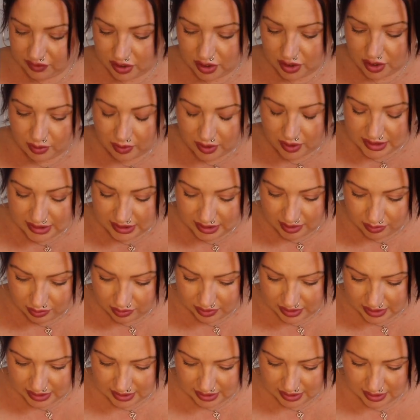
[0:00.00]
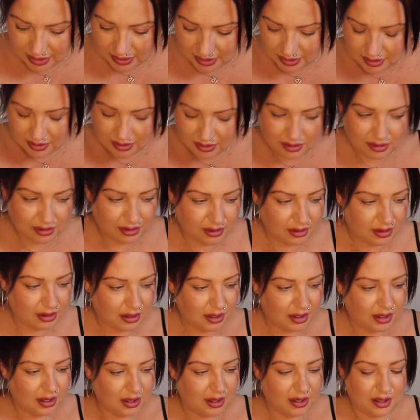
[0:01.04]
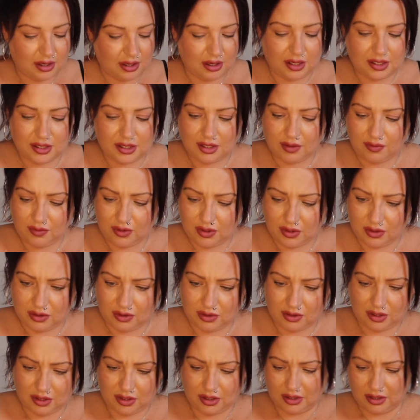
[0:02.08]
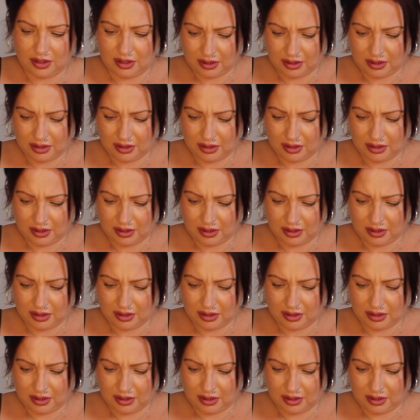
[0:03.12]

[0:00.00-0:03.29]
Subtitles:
no idea what this is. Let's have a look.